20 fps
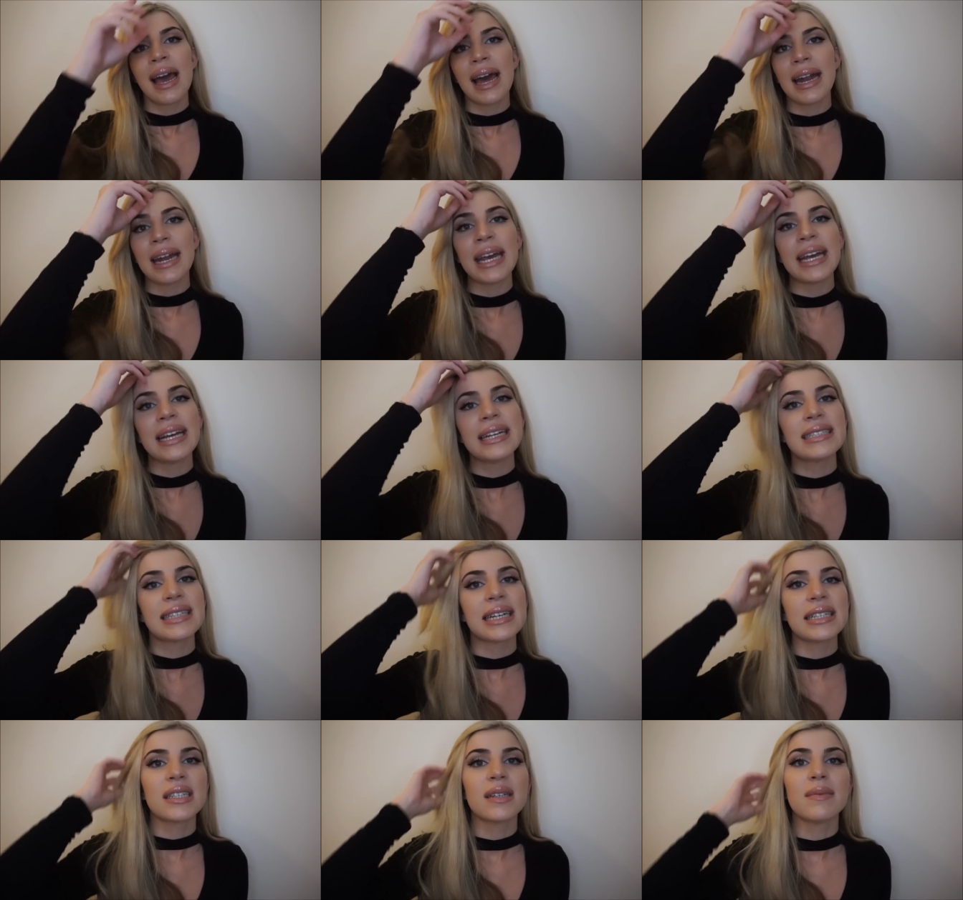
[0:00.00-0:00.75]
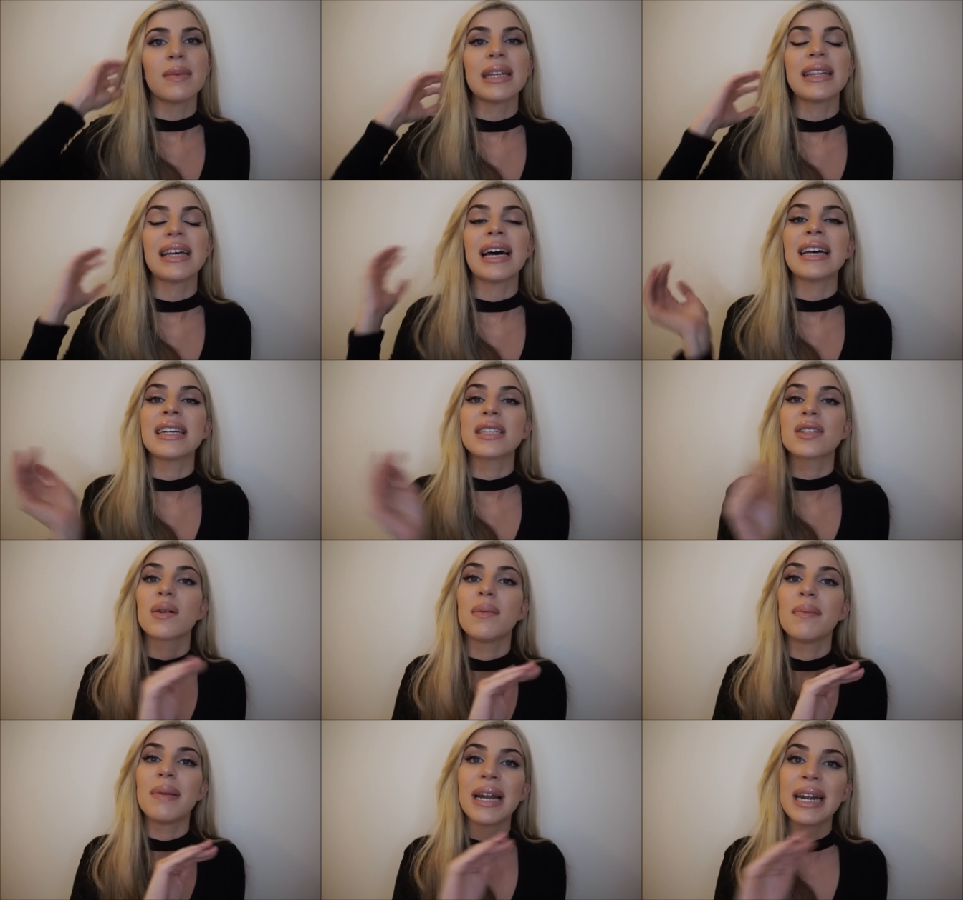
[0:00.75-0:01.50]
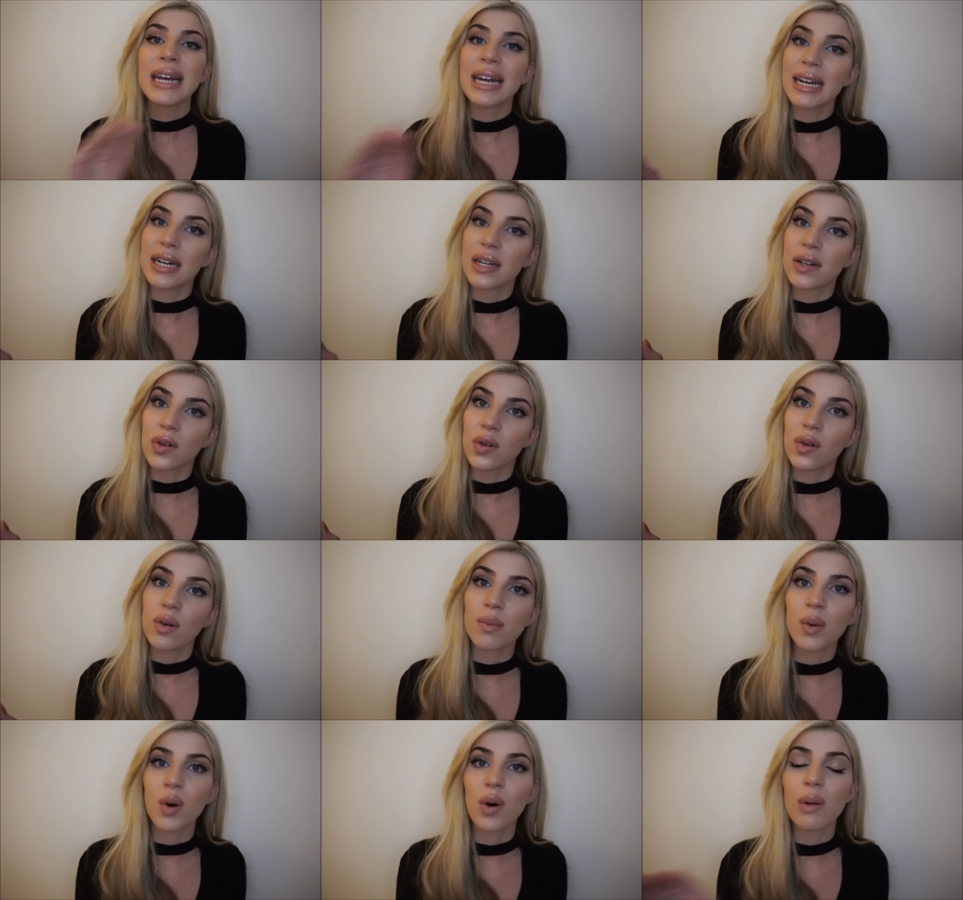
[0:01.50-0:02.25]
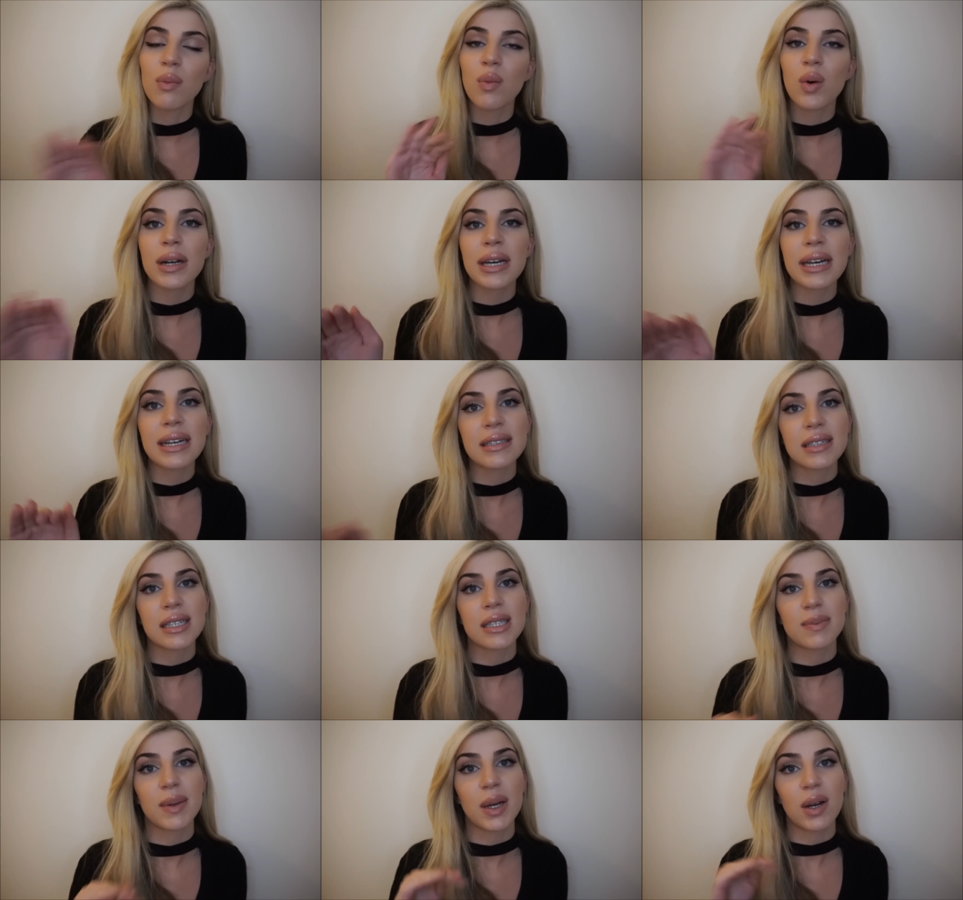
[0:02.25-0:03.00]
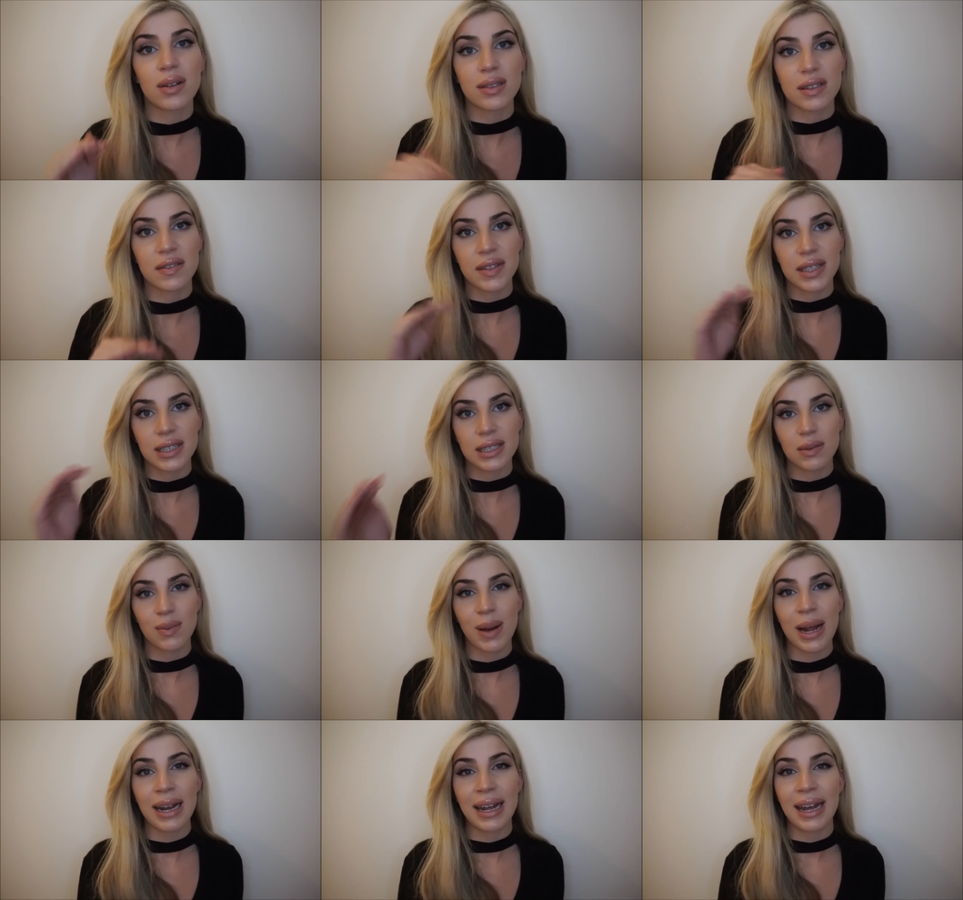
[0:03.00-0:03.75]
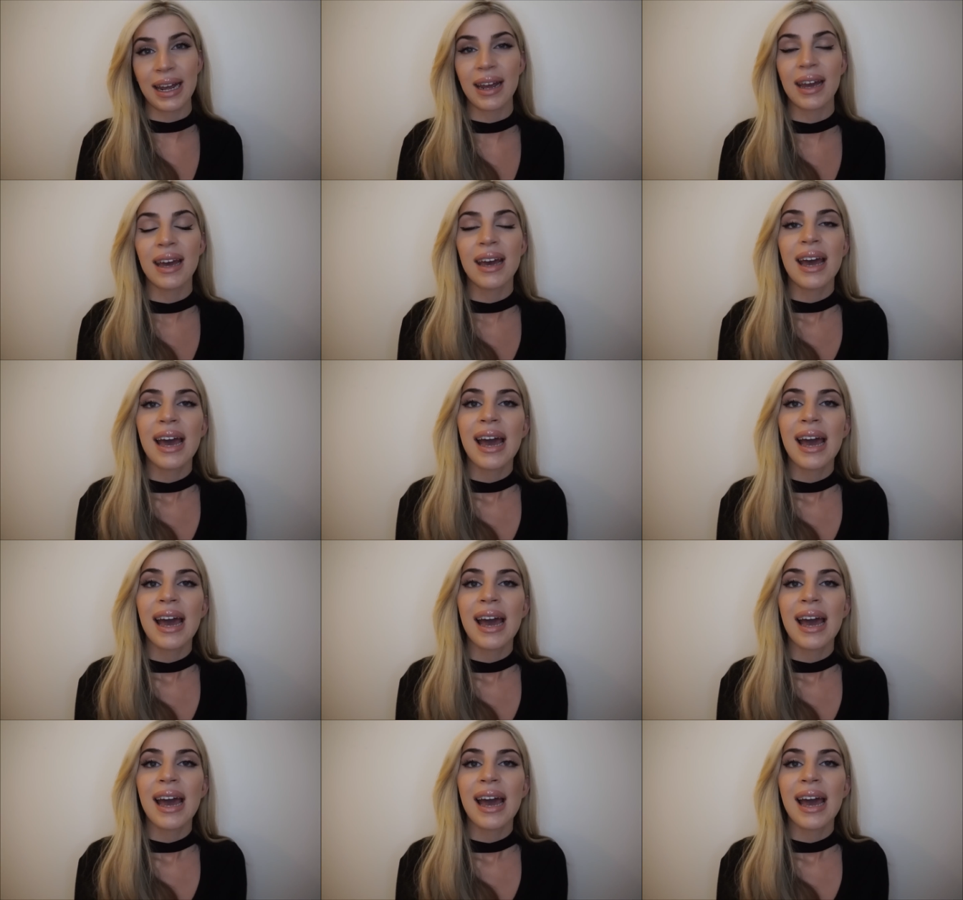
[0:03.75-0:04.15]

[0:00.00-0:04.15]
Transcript: And he said to me that it's completely normal, and what it is because of the swelling.